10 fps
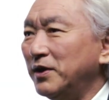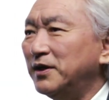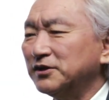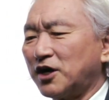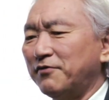We
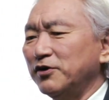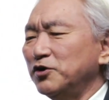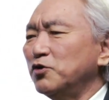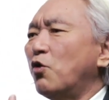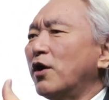discover
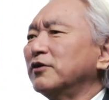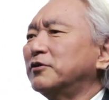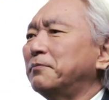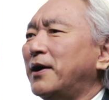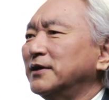new oil
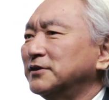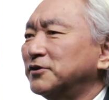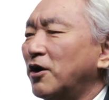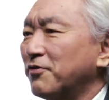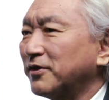deposits
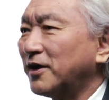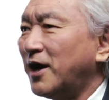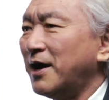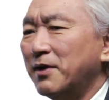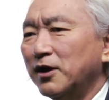all the
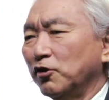time.